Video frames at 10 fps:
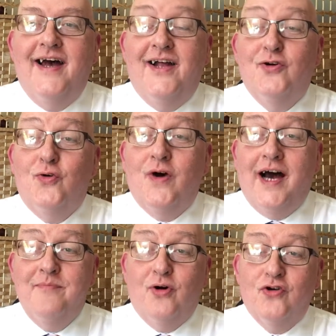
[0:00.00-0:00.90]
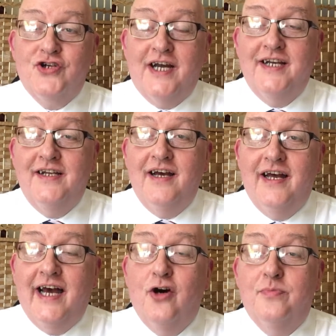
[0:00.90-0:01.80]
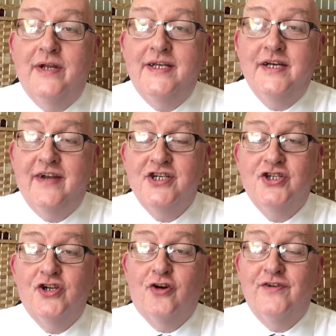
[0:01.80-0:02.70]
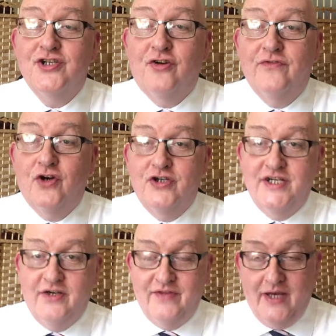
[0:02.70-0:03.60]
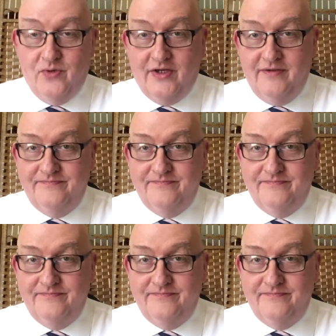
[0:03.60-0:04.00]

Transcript: Hello, I'm Paul Strachan and I operate a registered office of the Auditel network.